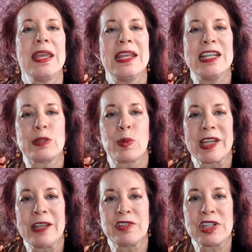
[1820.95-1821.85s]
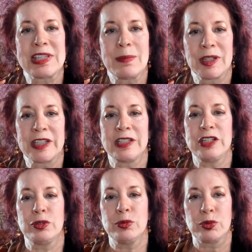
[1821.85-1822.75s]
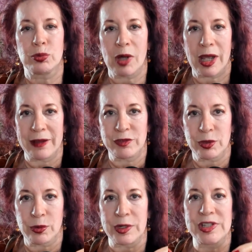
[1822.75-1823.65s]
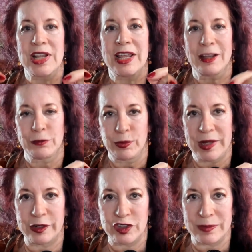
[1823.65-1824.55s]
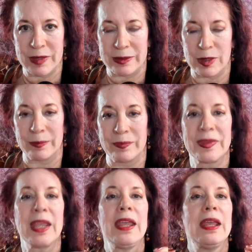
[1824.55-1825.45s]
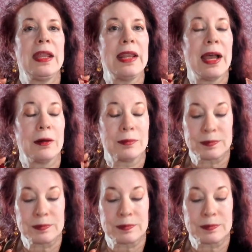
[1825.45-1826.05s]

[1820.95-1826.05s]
is what gives us the ability to drive towards that free energy minimum. Now,